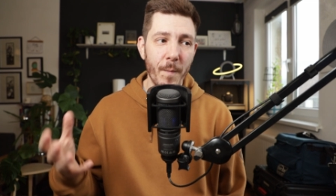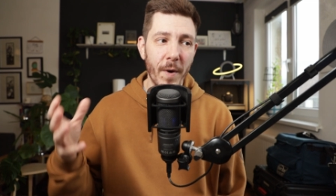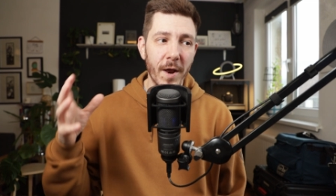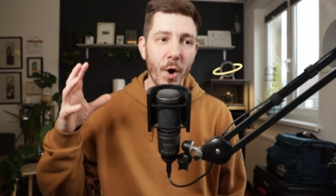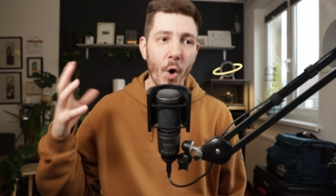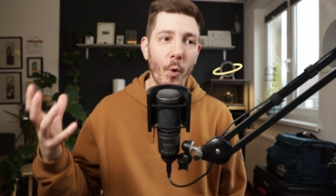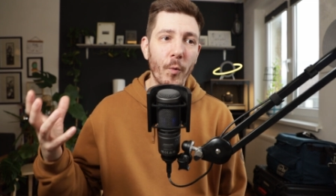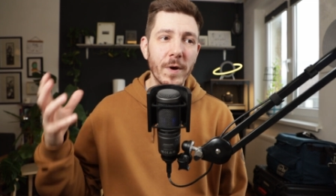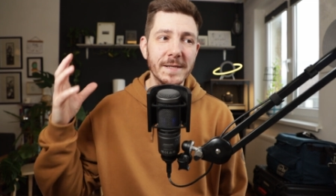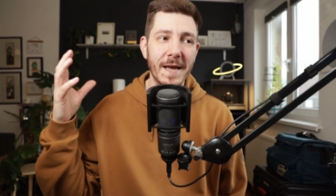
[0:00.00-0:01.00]
but I
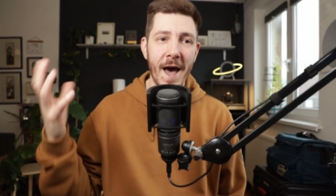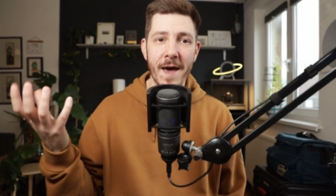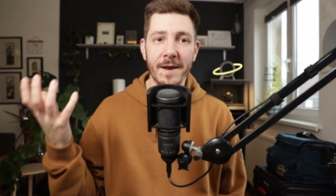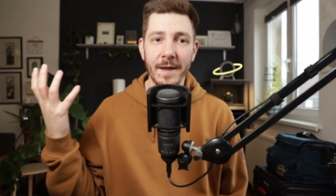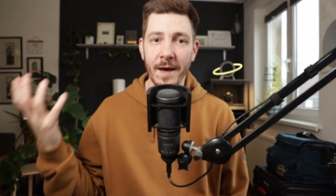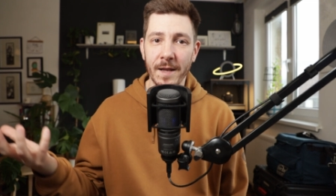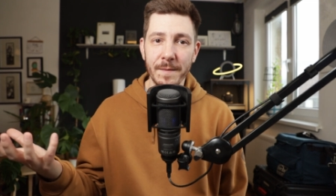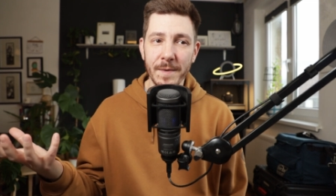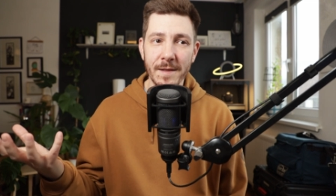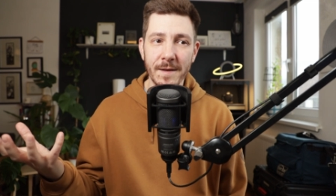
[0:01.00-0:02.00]
always add an
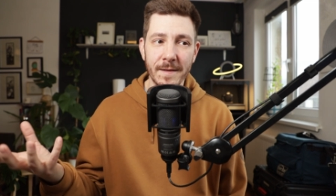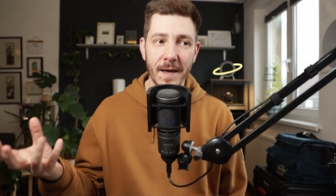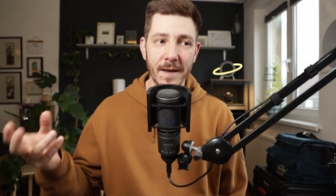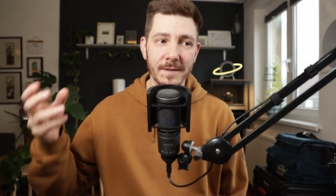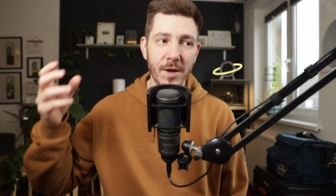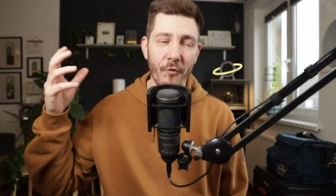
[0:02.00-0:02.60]
element that is